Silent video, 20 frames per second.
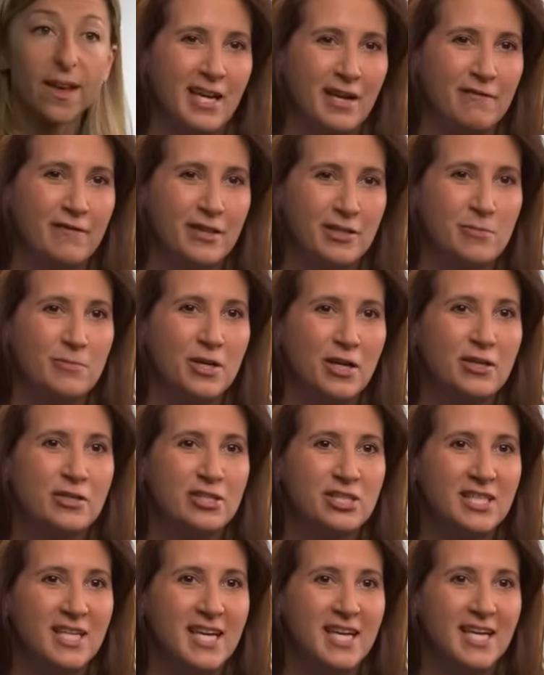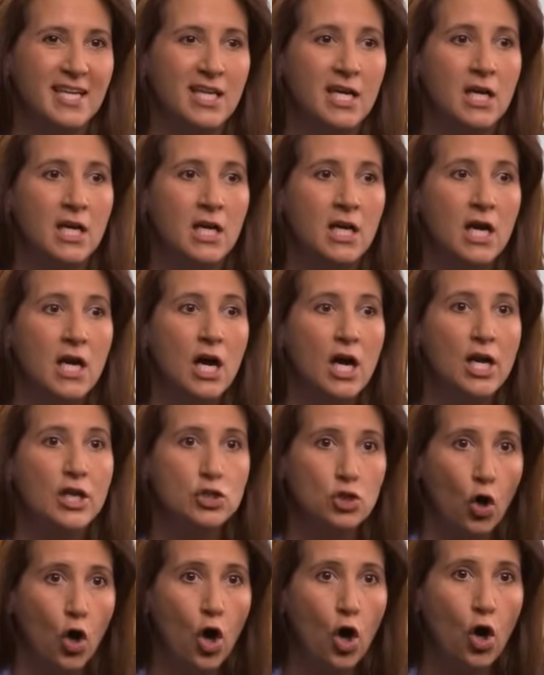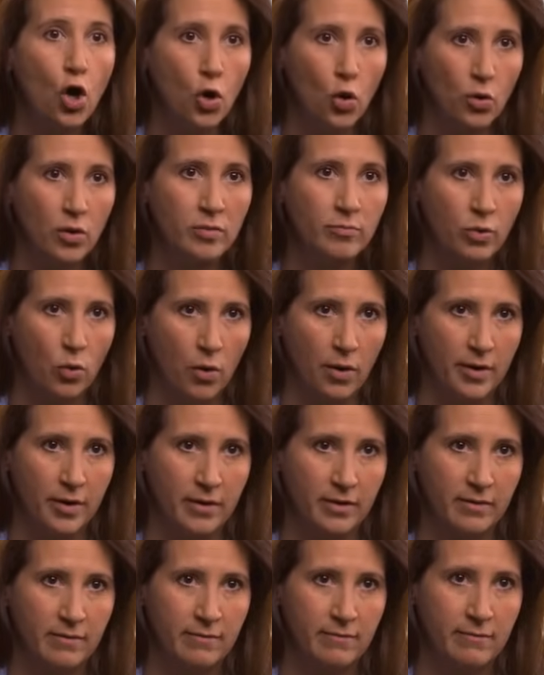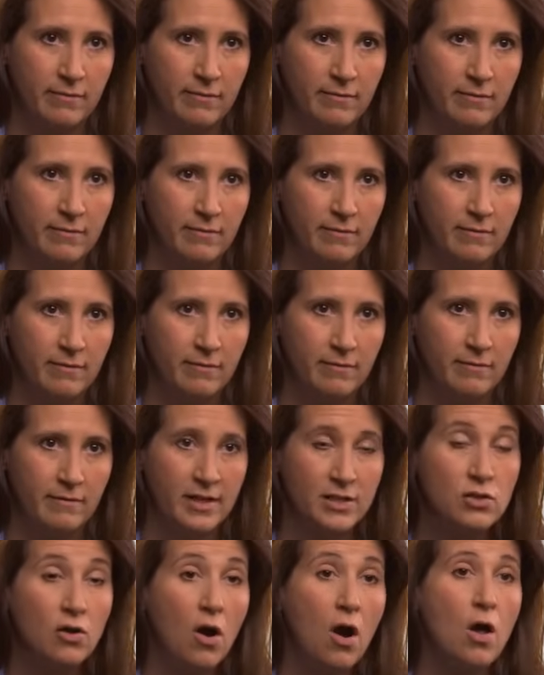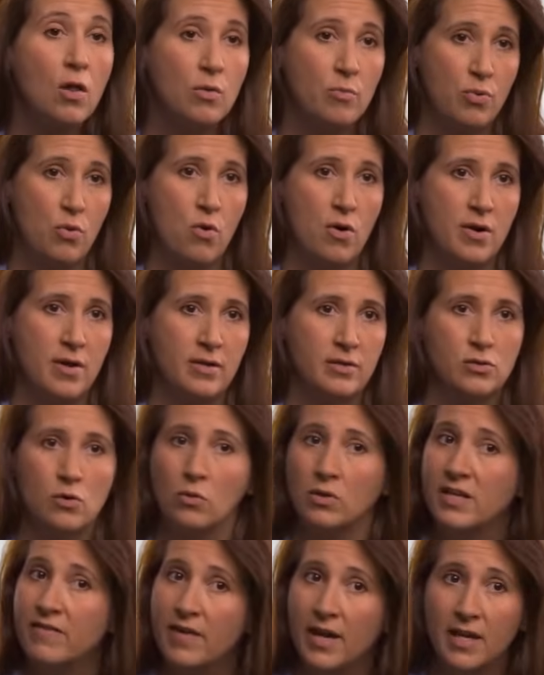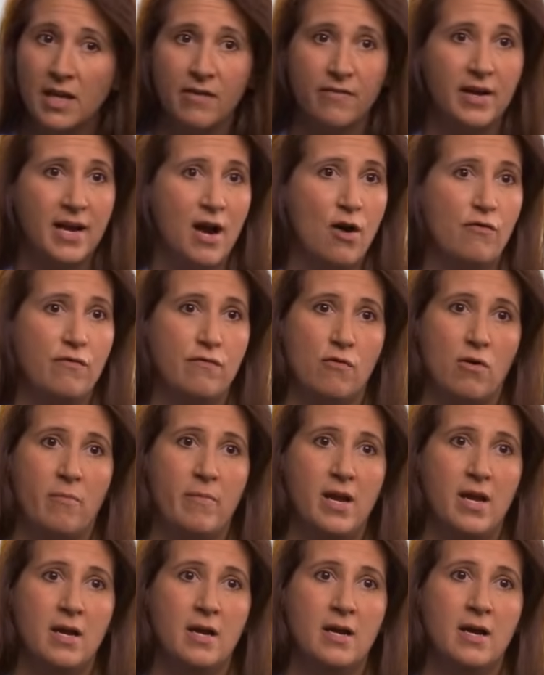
Get a victim to understand it's all important. It's all important. Don't leave any of it out for me.